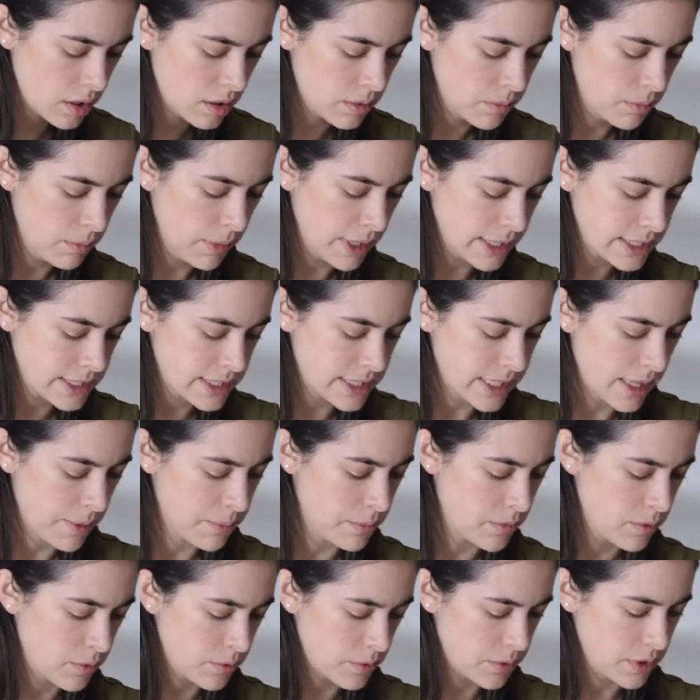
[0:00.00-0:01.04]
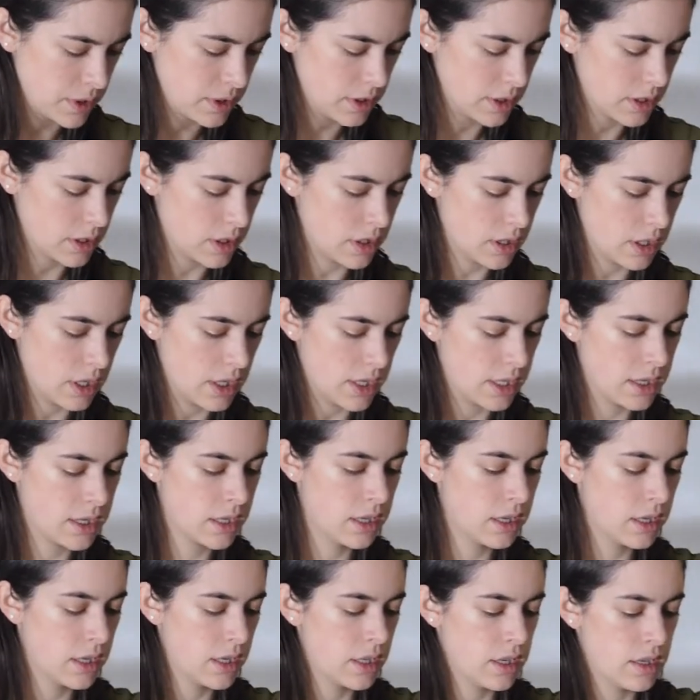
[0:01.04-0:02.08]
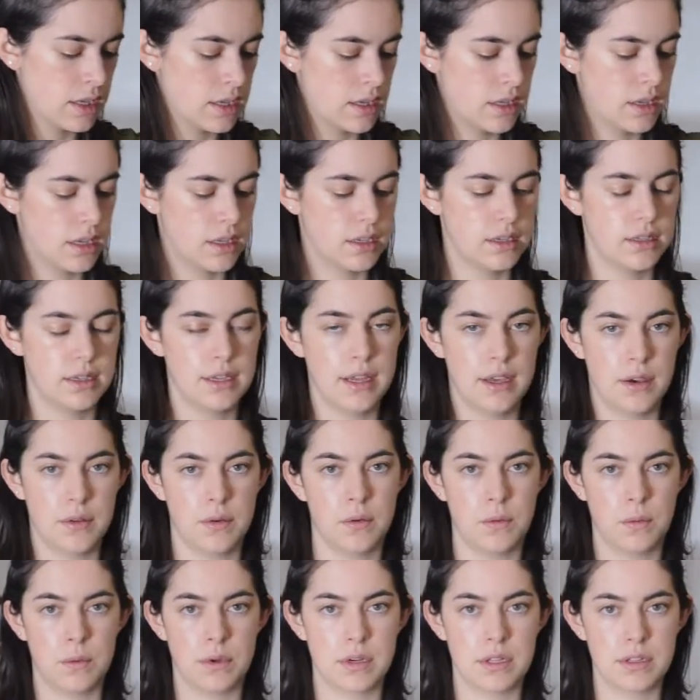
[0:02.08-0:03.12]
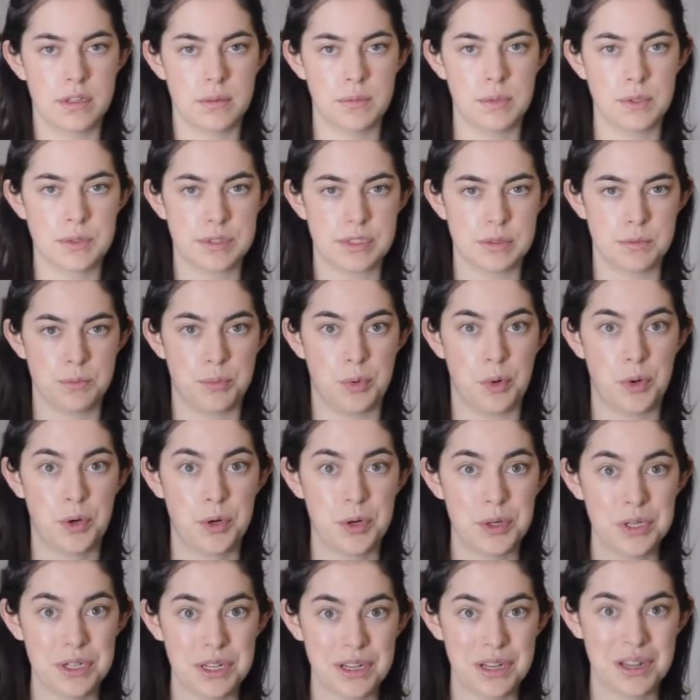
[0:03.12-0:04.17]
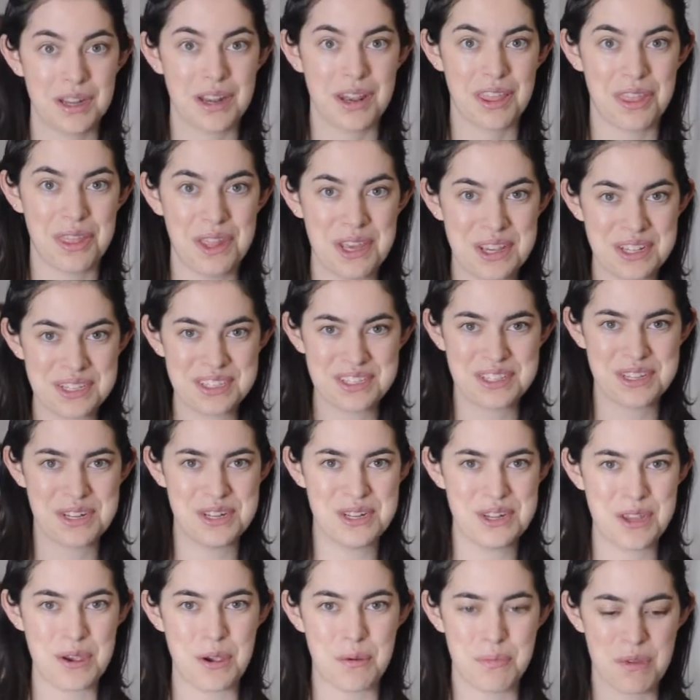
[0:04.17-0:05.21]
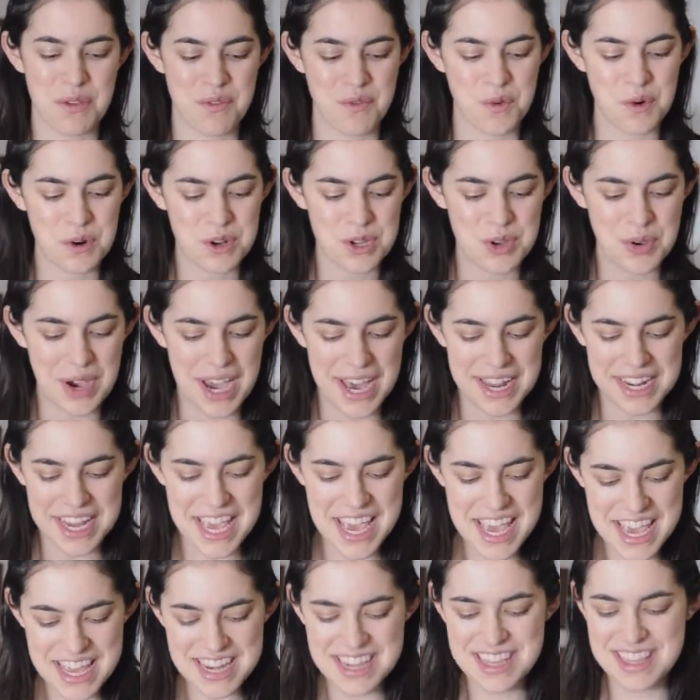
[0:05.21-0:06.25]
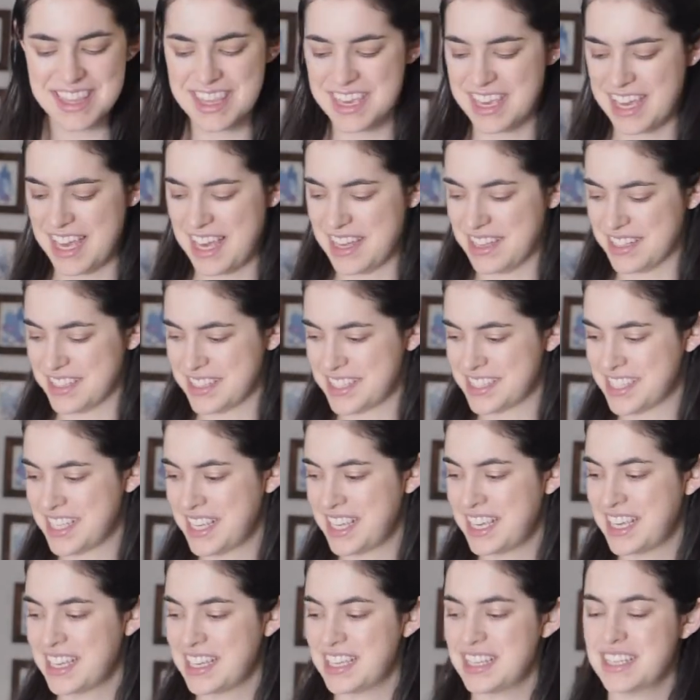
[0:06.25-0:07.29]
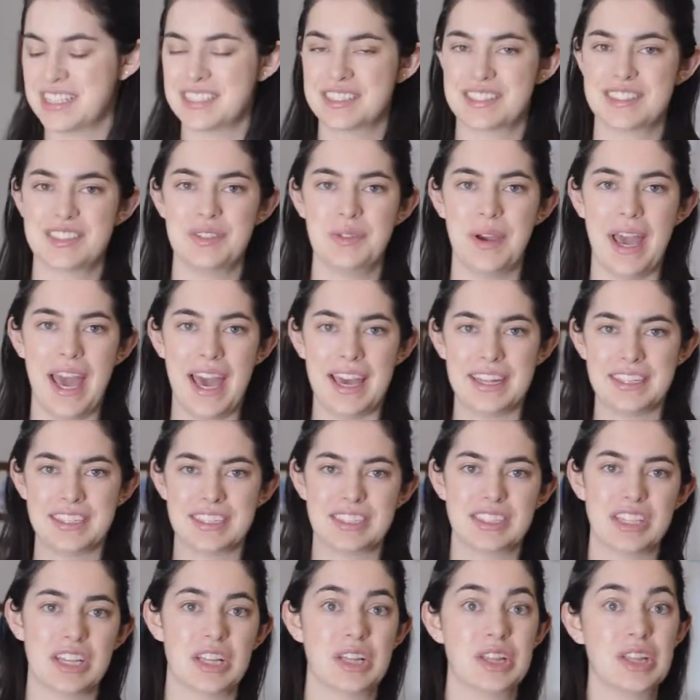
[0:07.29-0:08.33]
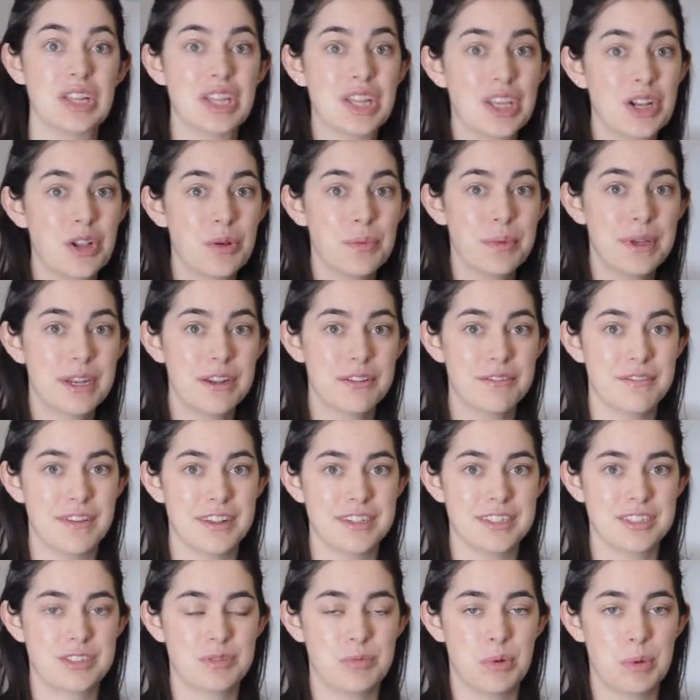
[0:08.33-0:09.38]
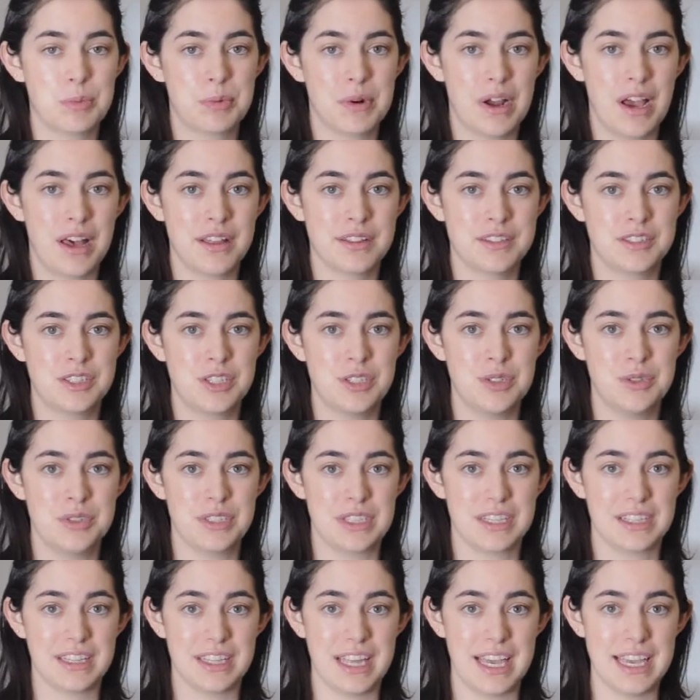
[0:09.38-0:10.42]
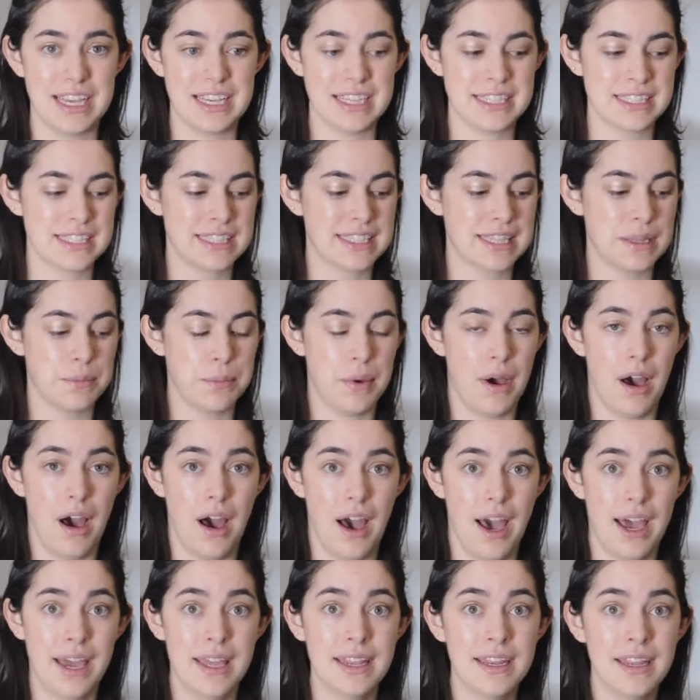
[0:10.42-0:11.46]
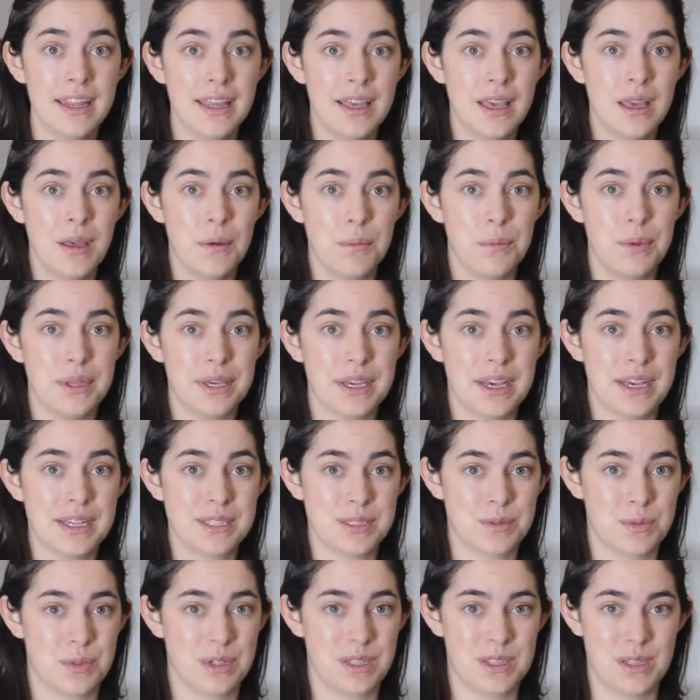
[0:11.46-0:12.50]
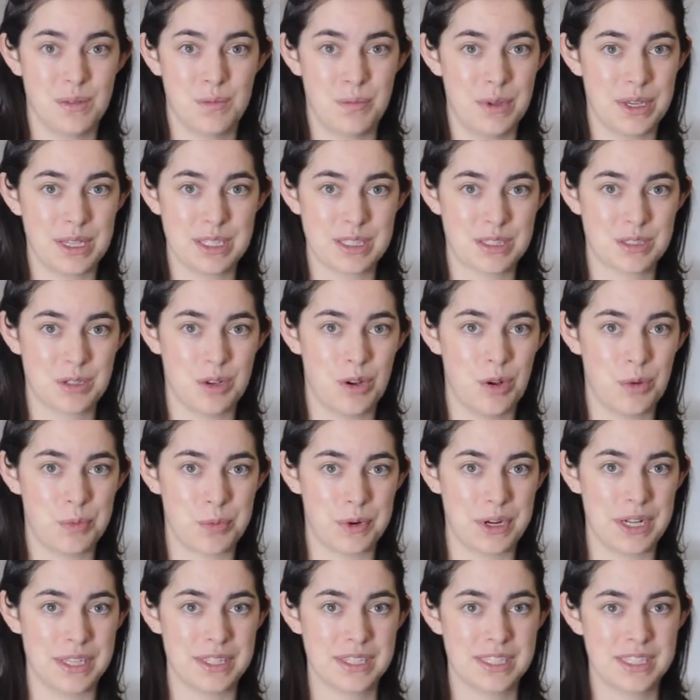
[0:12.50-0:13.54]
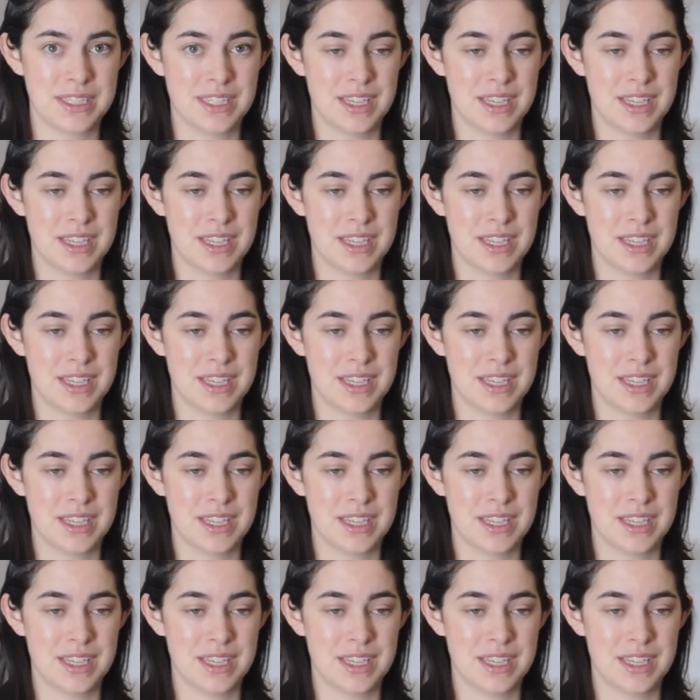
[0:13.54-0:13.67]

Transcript: Makes them really good. Now, one of the most important things to do before you add anything else is to add just a little bit of vegetable broth to deglaze the pot, because one of the biggest culprits